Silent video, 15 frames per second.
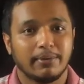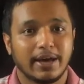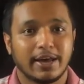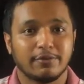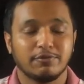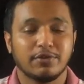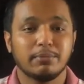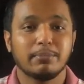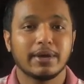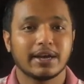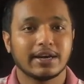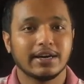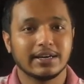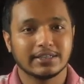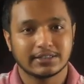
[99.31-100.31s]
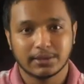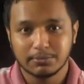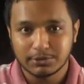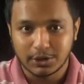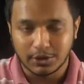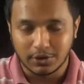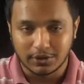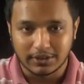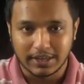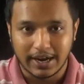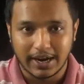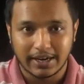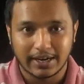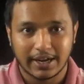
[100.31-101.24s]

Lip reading: and we make an assumption on that,